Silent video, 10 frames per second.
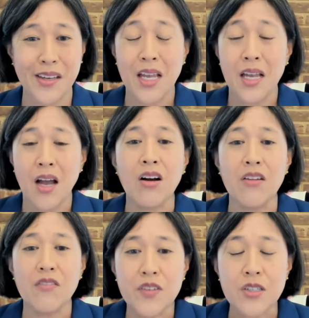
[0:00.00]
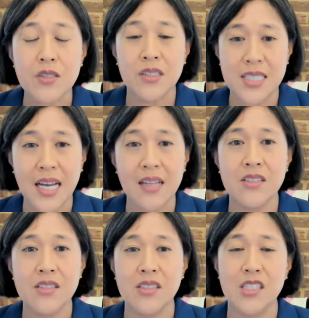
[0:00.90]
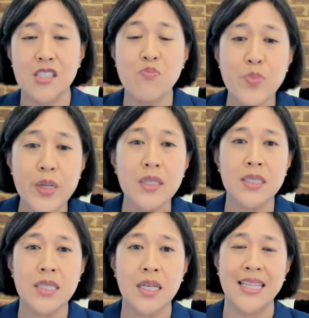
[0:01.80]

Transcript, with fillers: artificial intelligence is built on the